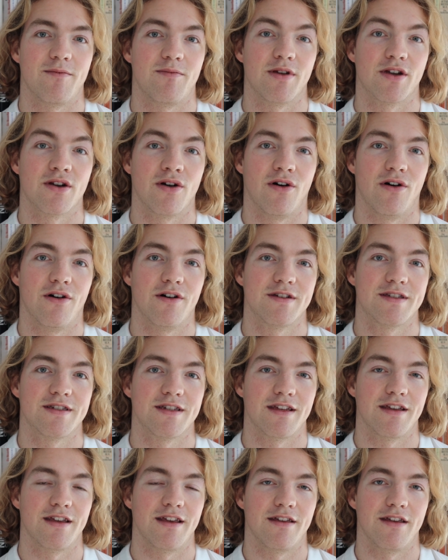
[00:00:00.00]

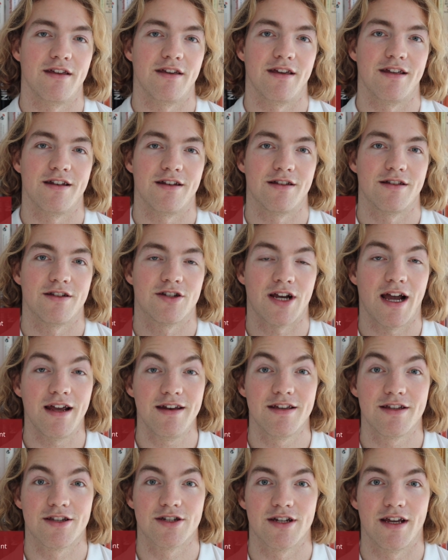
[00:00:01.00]
because in
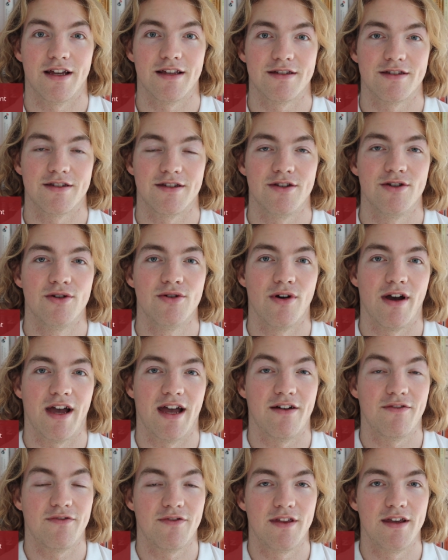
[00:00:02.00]
Chinese chess you
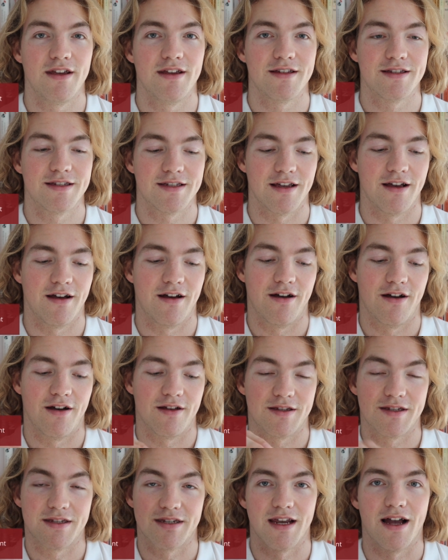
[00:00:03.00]
have these
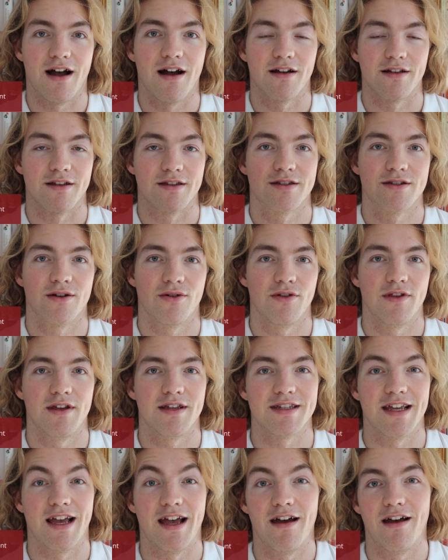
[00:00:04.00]
xiangs, so
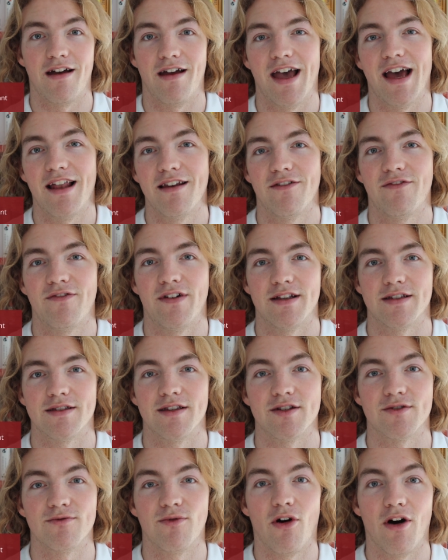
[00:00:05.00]
these elephants,
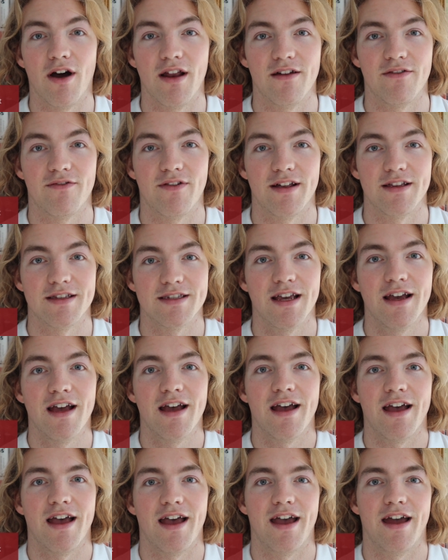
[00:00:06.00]
these war elephants,
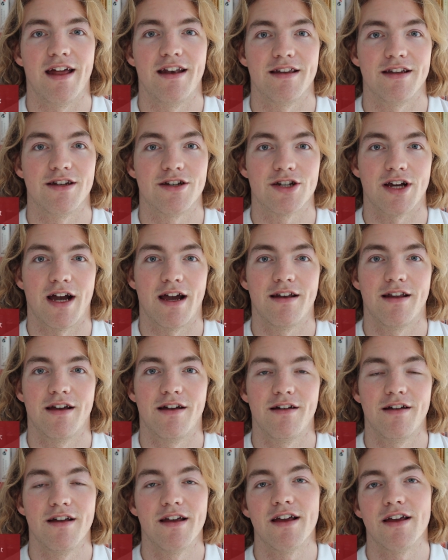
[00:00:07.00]
and in
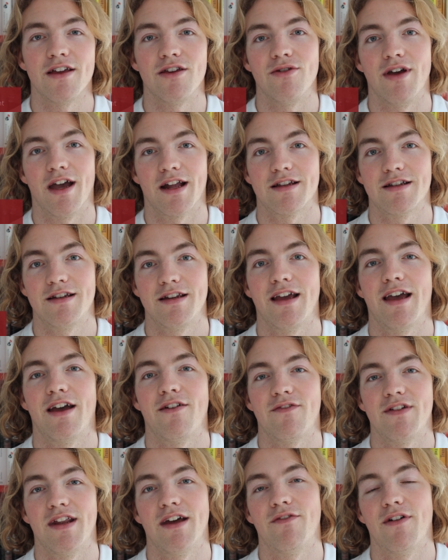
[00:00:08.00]
China you actually
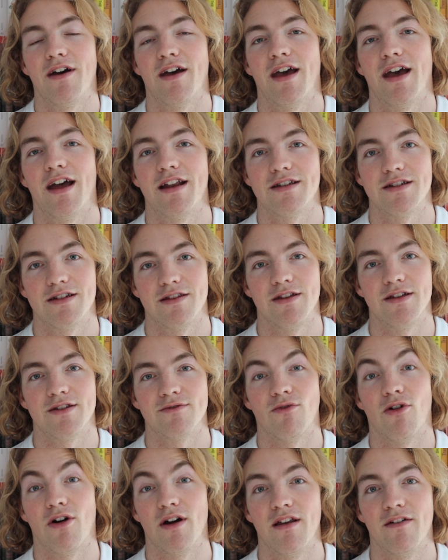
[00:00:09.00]
have never had
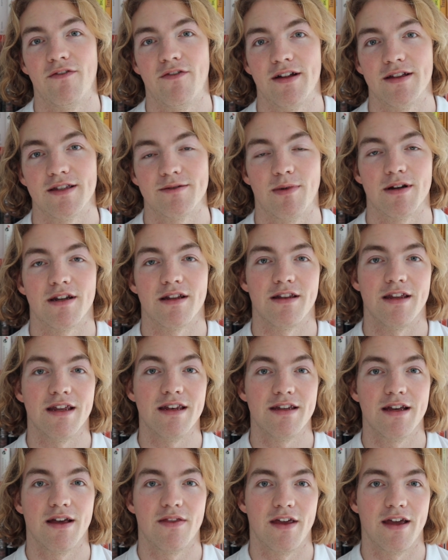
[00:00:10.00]
these war elephants, but in
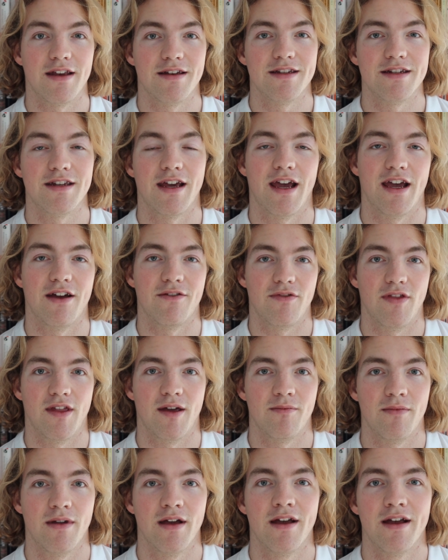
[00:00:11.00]
India they did have
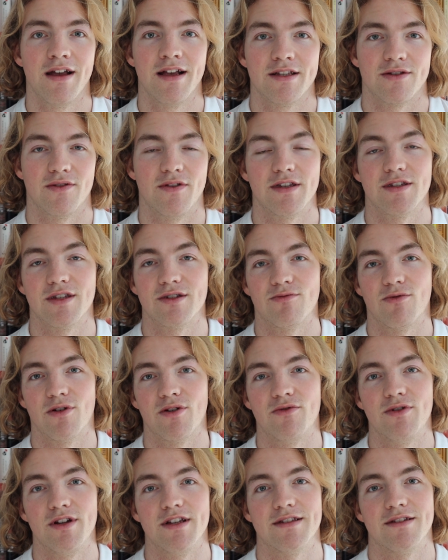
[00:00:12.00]
them. So this is
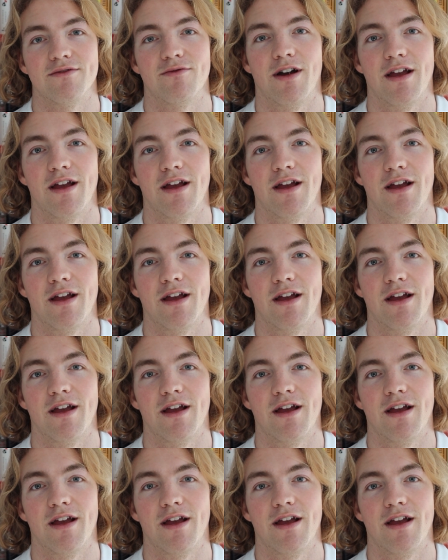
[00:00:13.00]
one reason